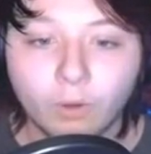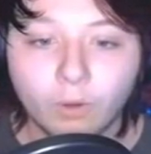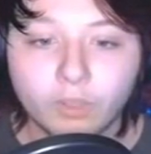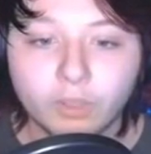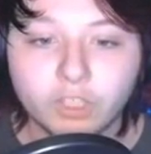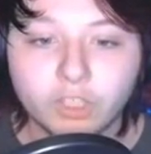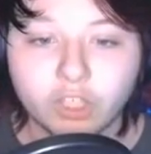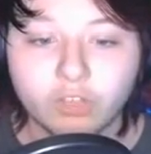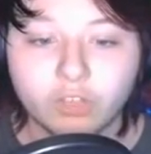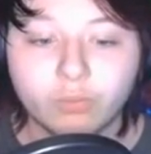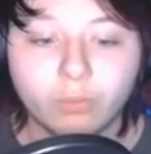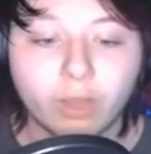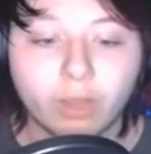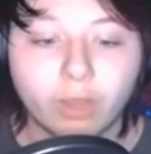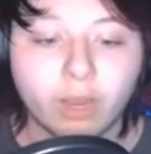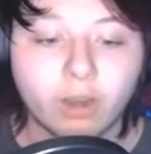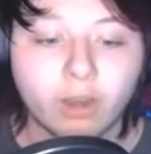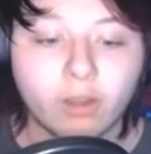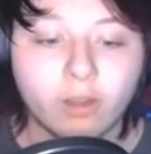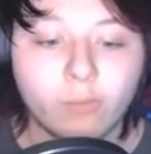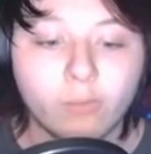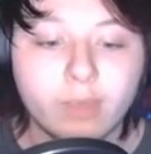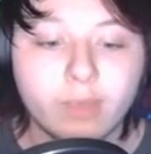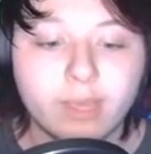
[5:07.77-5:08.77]
is where
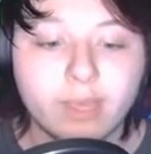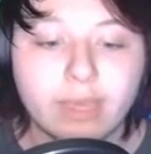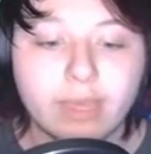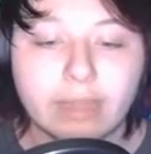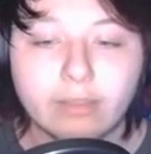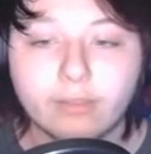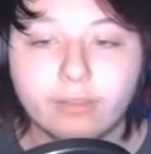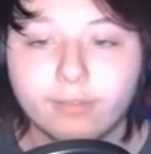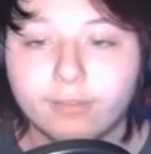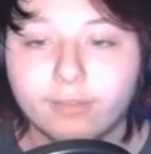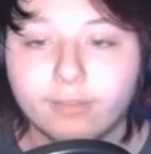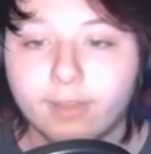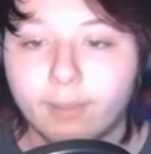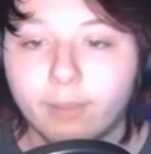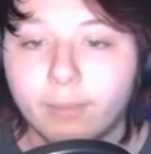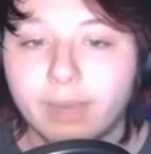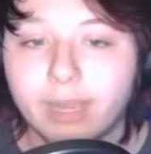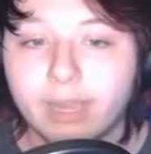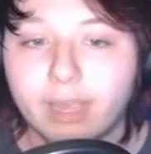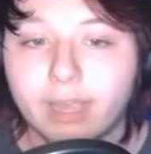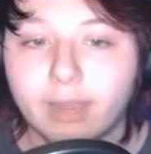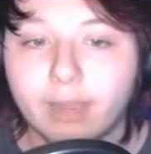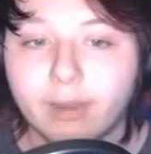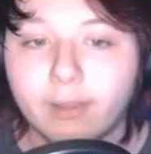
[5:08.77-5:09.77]
we get to summon
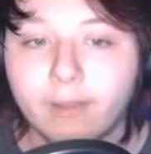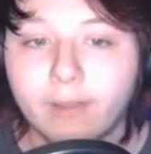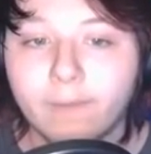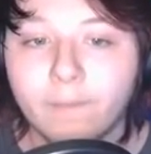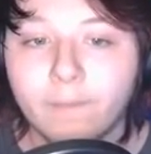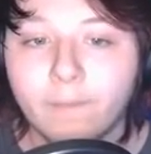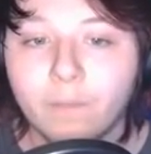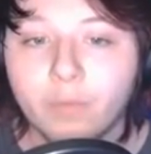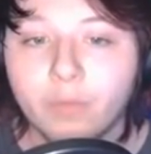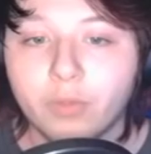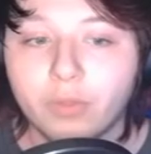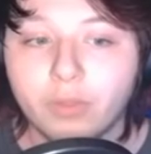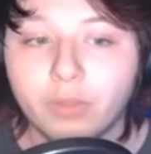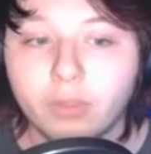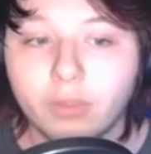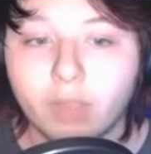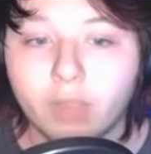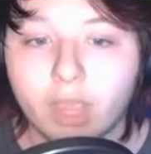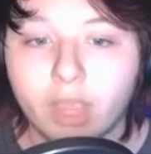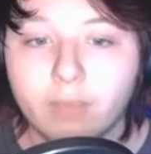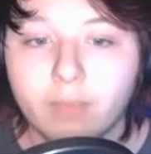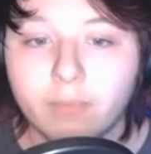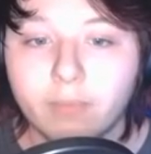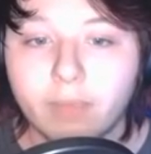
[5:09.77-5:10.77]
in
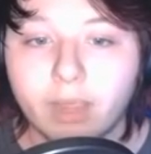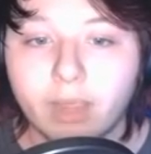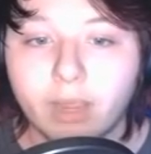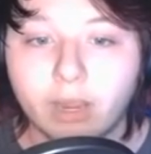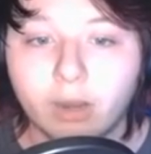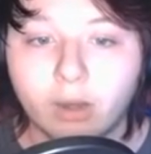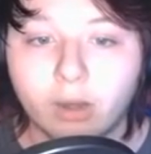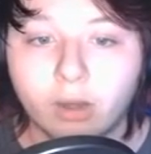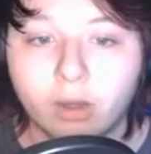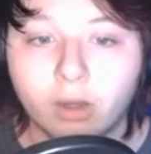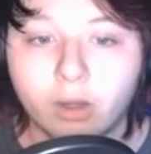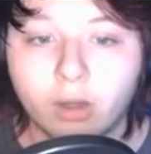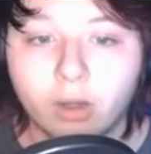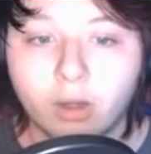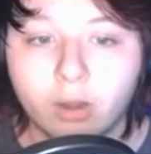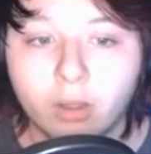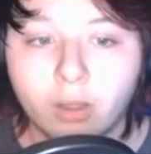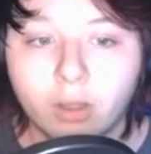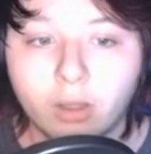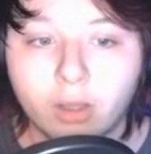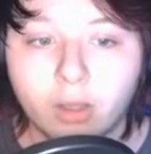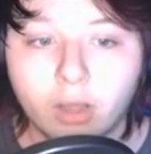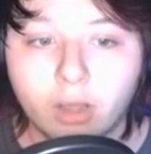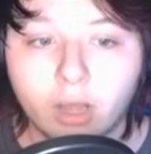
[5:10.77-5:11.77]
Nightmare
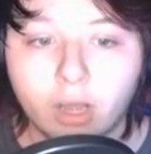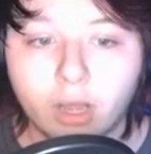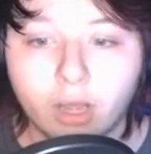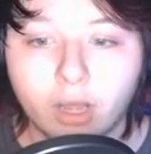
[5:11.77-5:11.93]
uh,